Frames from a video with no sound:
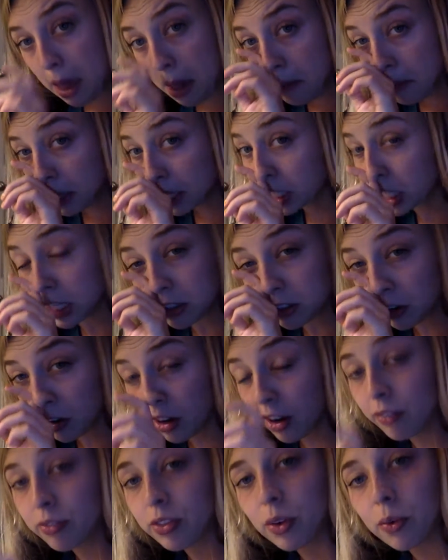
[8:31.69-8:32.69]
make sure you turn
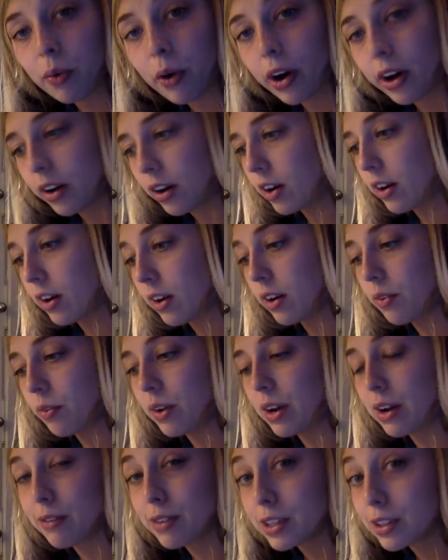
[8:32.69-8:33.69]
off the water
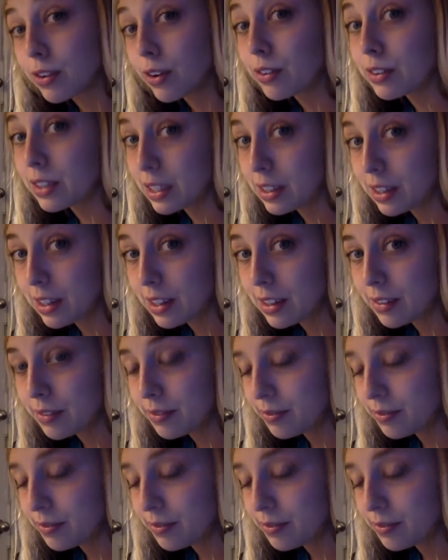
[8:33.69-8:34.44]
whenever you don't need it.